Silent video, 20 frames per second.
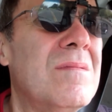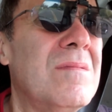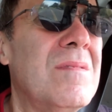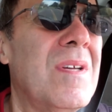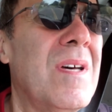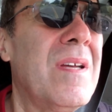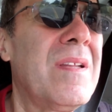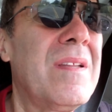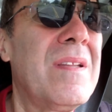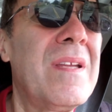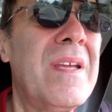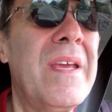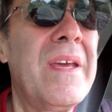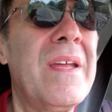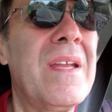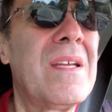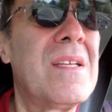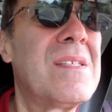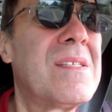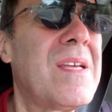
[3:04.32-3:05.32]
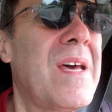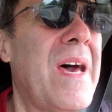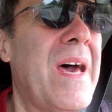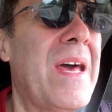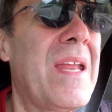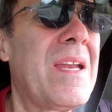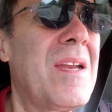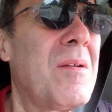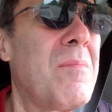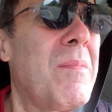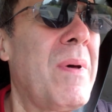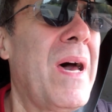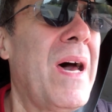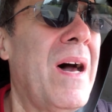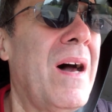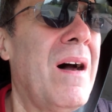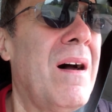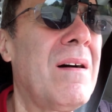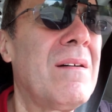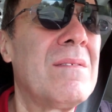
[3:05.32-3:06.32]
Nothing to get excited
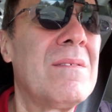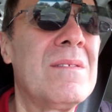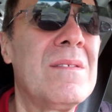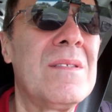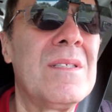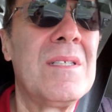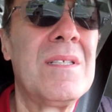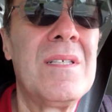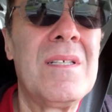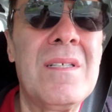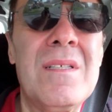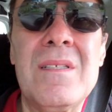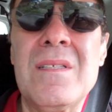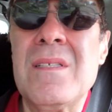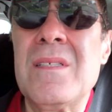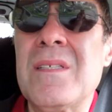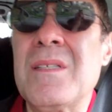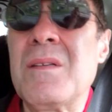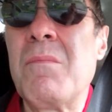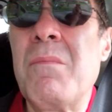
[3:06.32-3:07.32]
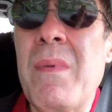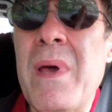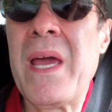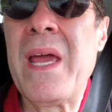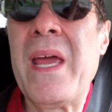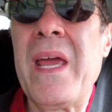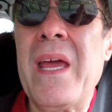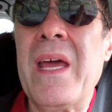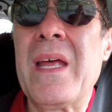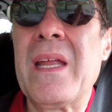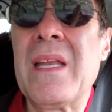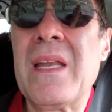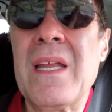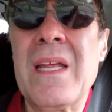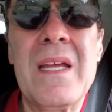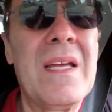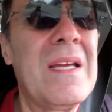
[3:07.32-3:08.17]
about. Just a man.